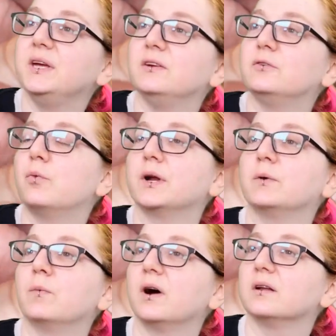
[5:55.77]

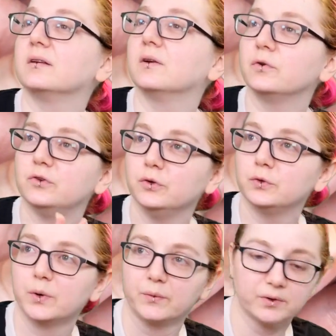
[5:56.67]
CP2102,
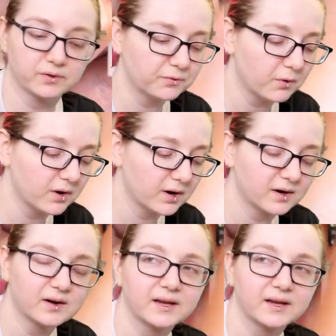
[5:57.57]
2104,